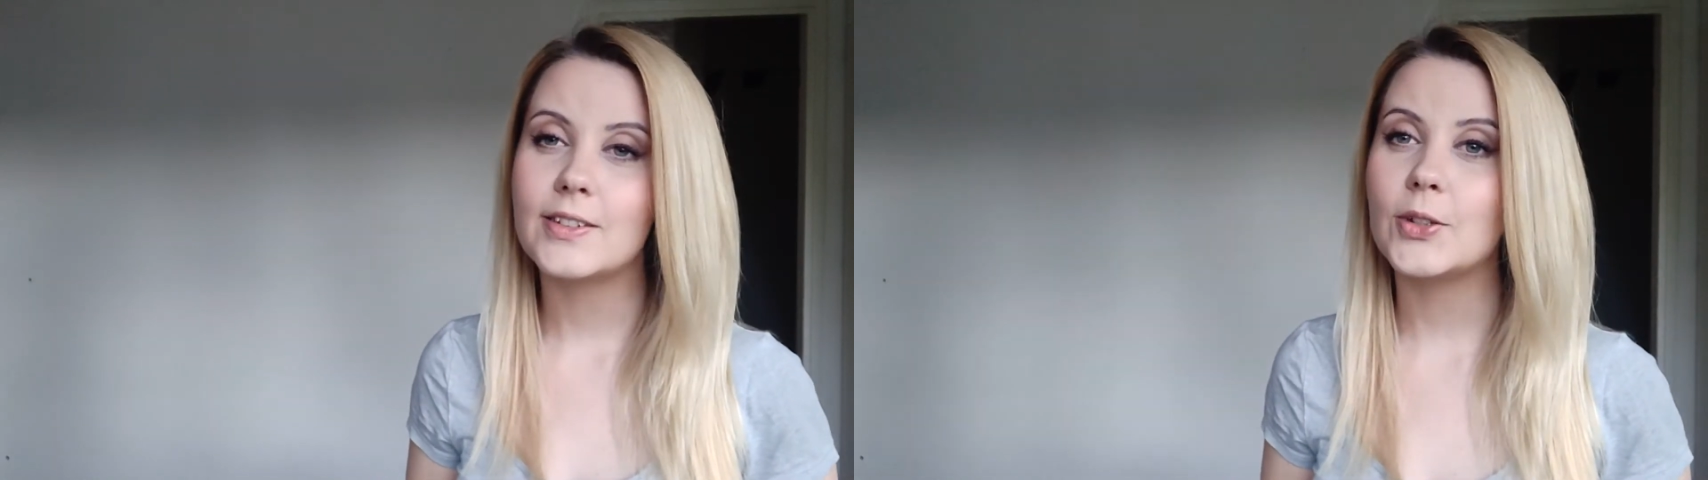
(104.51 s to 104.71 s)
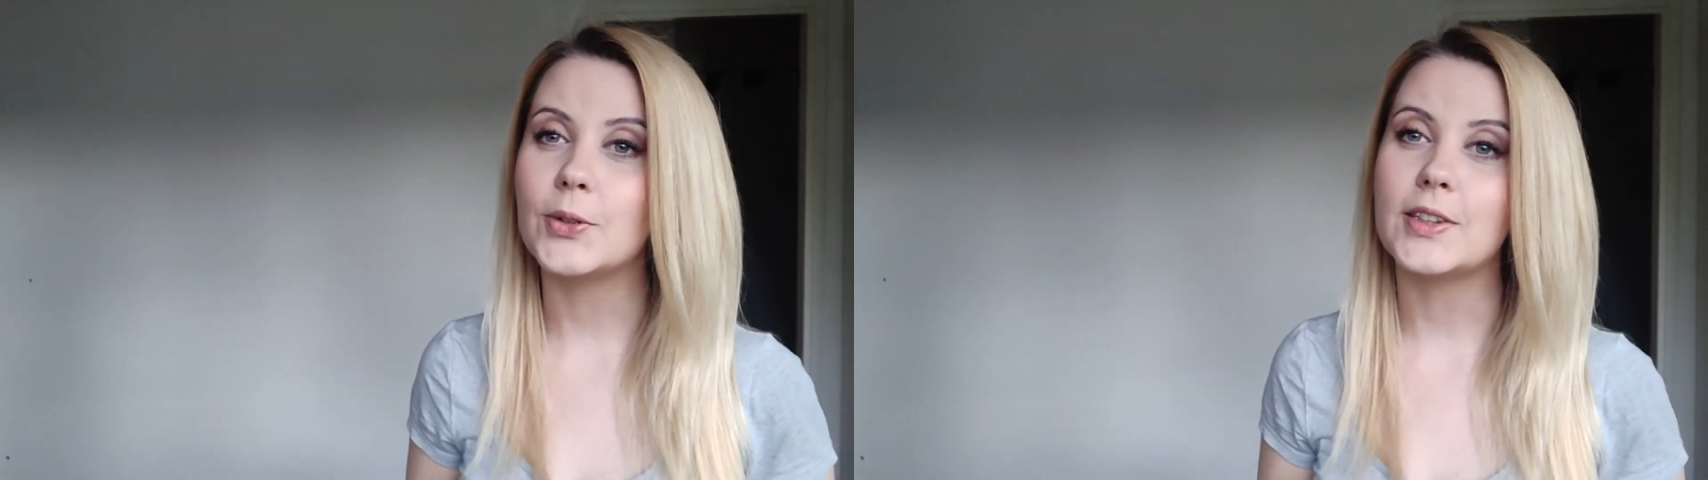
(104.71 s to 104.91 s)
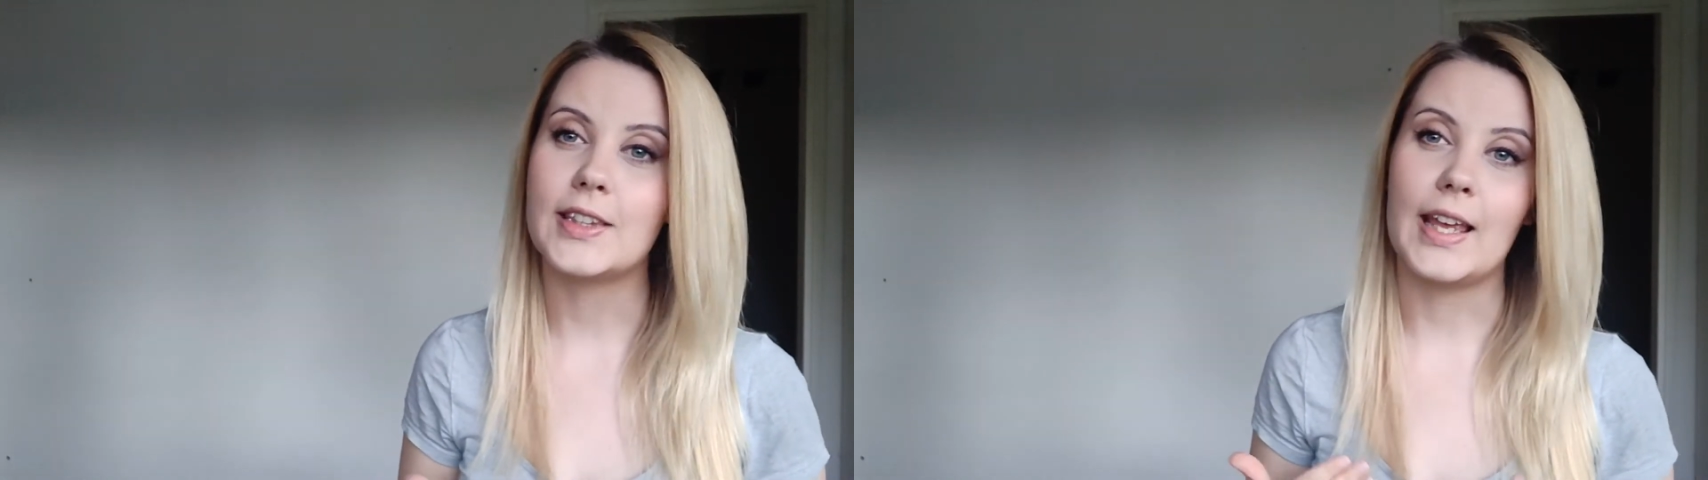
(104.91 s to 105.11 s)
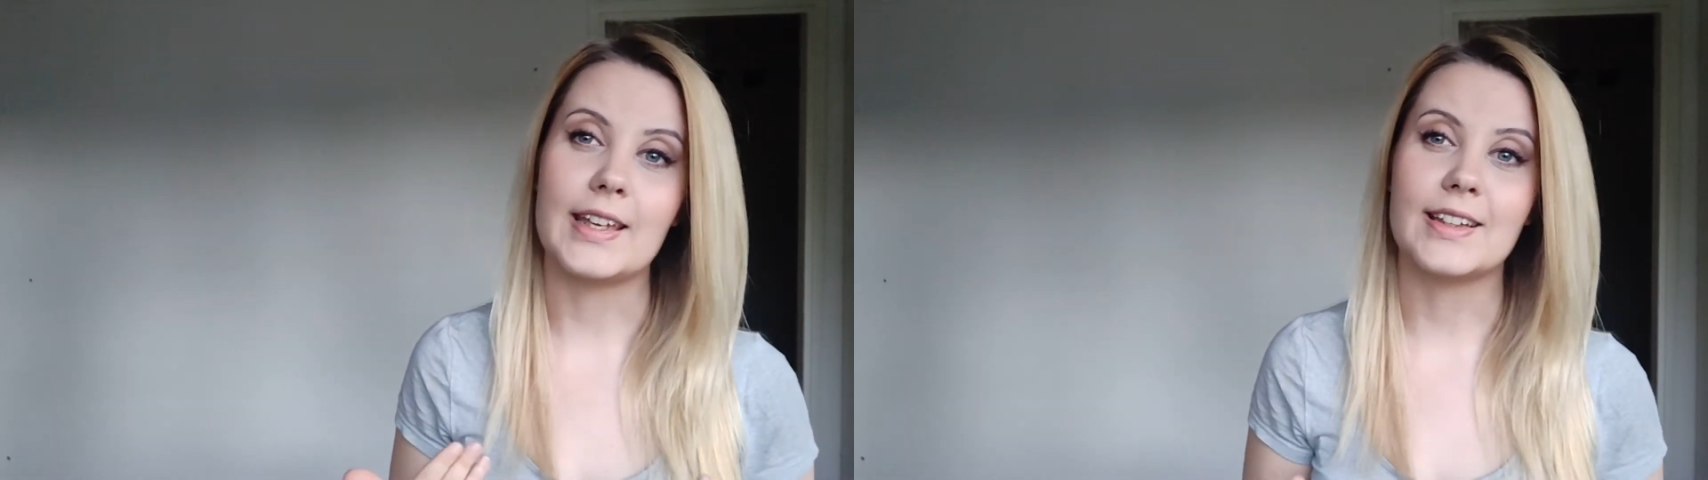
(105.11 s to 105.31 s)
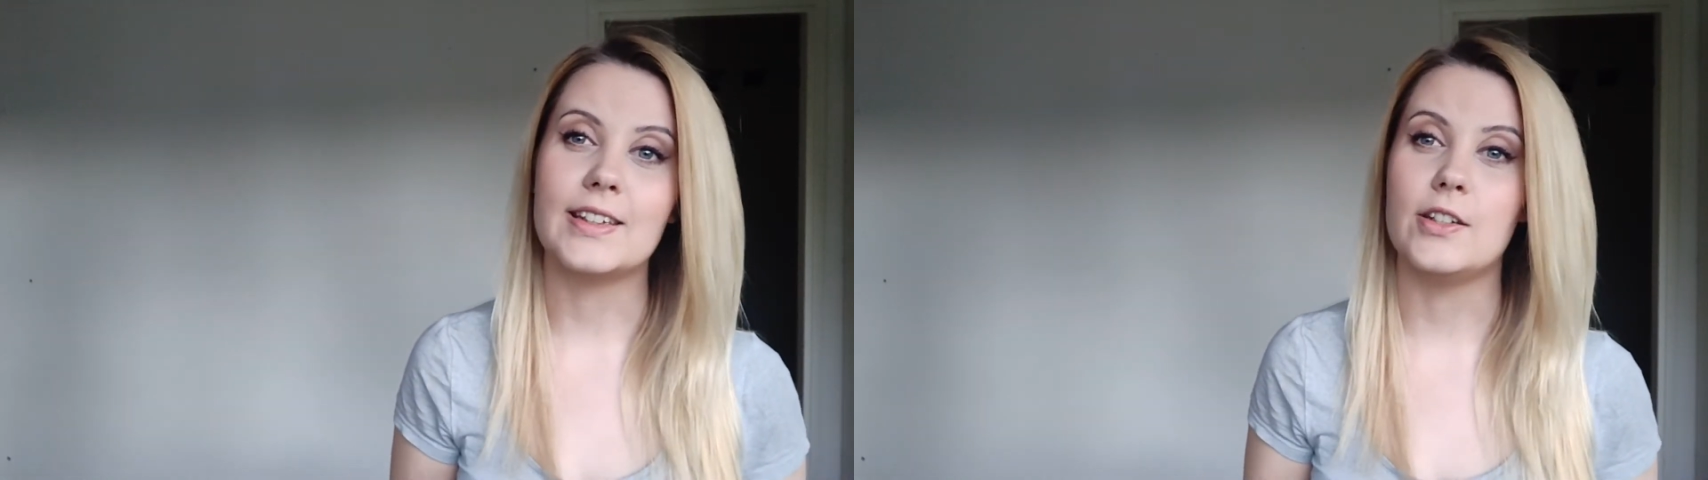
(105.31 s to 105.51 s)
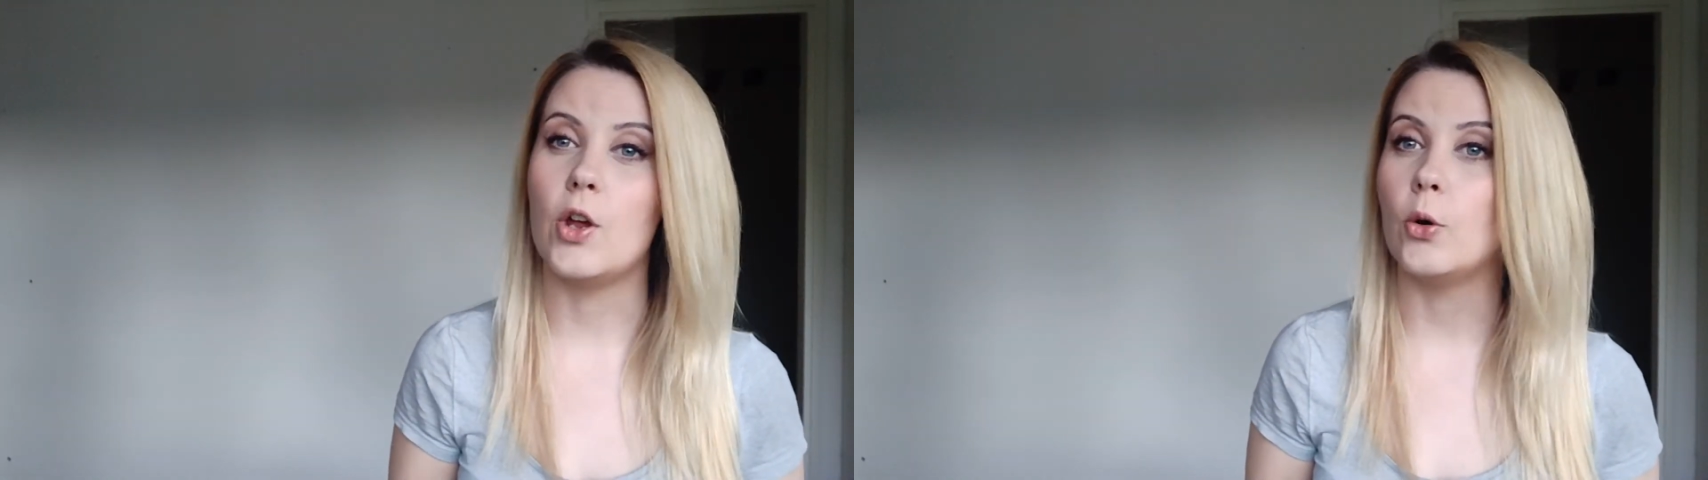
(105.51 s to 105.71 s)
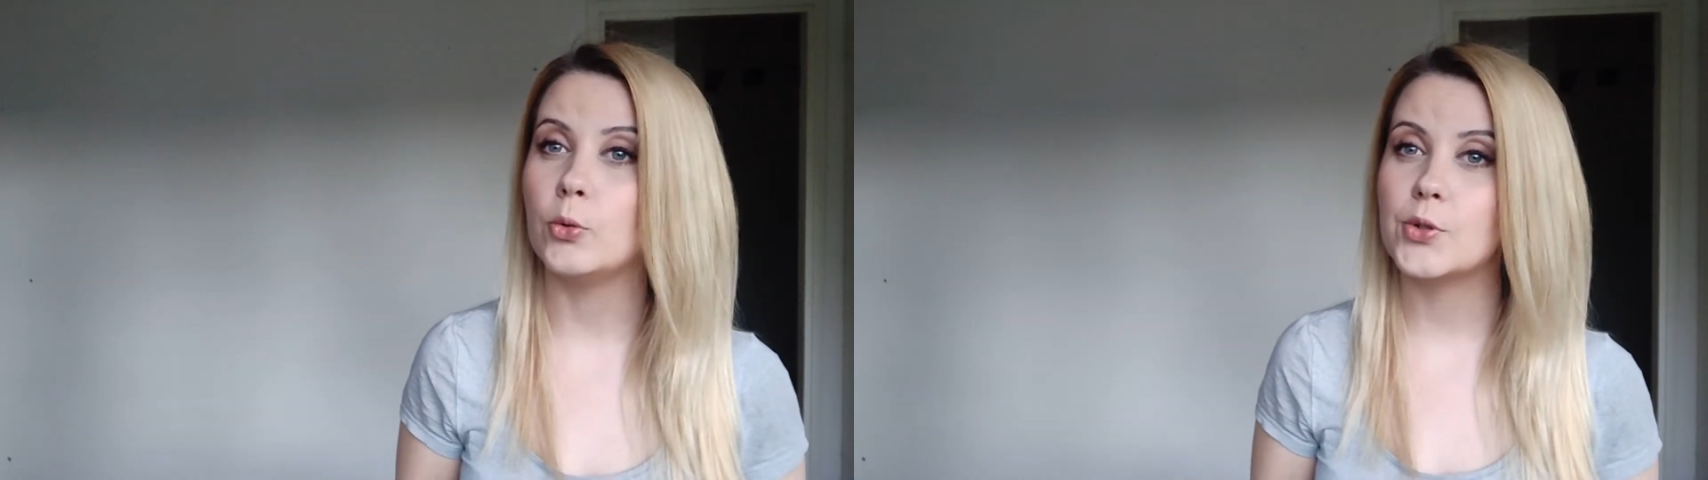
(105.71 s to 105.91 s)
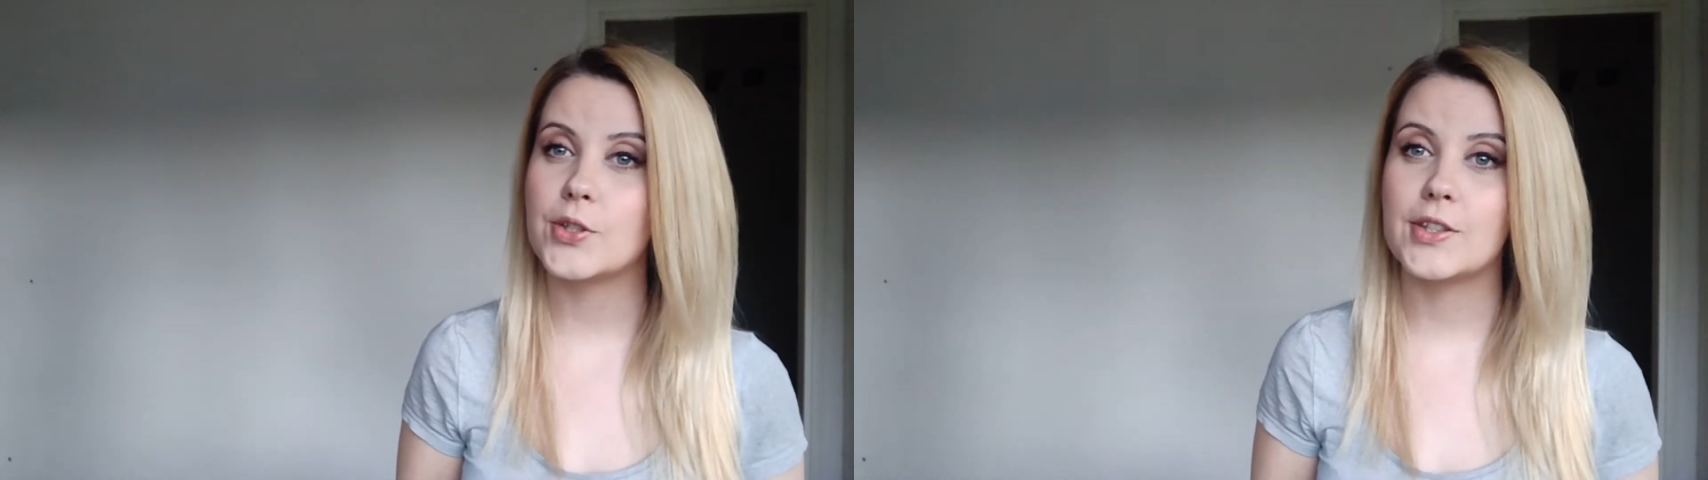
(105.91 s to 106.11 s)
to take
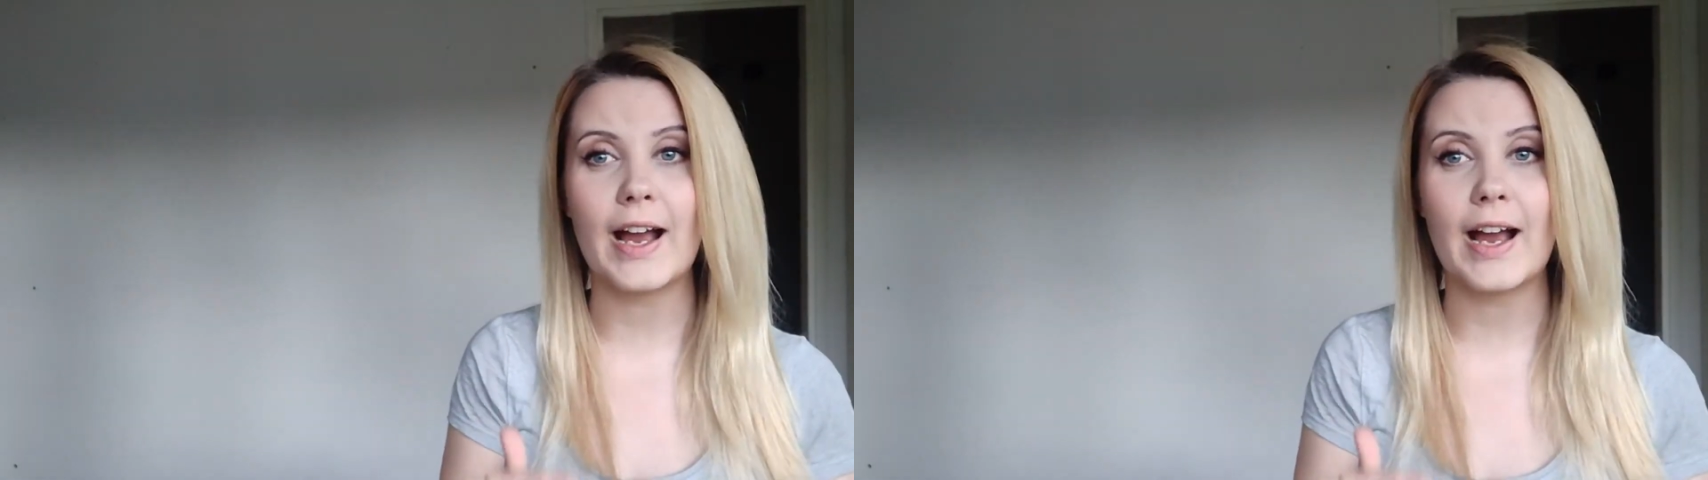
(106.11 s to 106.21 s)
notes.